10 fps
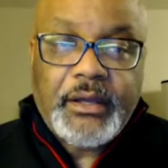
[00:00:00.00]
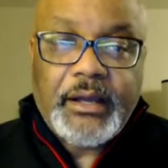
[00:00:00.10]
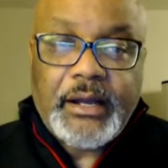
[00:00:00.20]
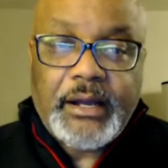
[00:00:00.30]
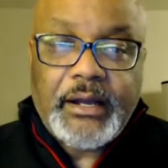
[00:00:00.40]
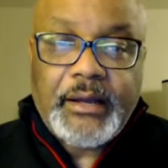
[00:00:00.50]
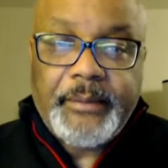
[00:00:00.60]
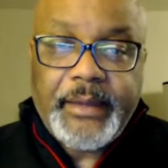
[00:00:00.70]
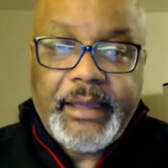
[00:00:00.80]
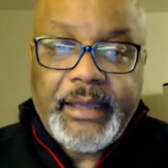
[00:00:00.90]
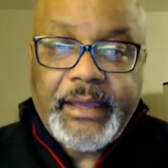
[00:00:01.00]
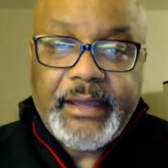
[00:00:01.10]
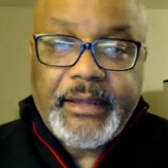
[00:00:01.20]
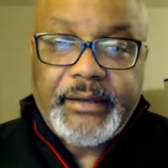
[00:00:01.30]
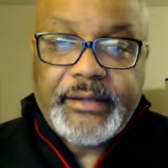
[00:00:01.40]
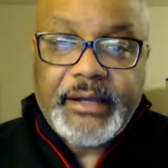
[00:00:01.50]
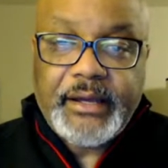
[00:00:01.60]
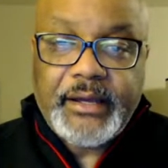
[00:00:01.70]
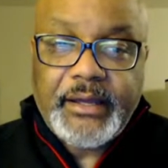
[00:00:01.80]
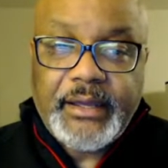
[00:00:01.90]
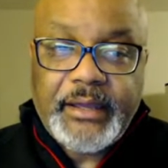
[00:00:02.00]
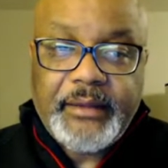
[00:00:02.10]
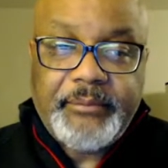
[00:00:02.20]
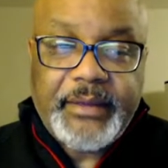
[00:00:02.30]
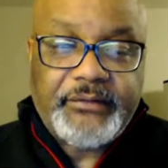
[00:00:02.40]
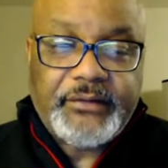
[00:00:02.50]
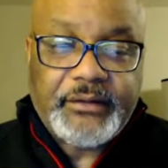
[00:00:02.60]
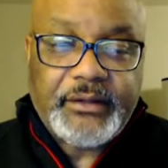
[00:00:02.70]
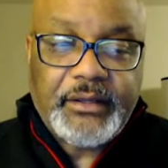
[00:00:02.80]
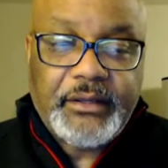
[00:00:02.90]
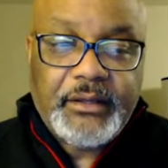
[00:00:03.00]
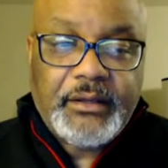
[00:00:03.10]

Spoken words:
And basically,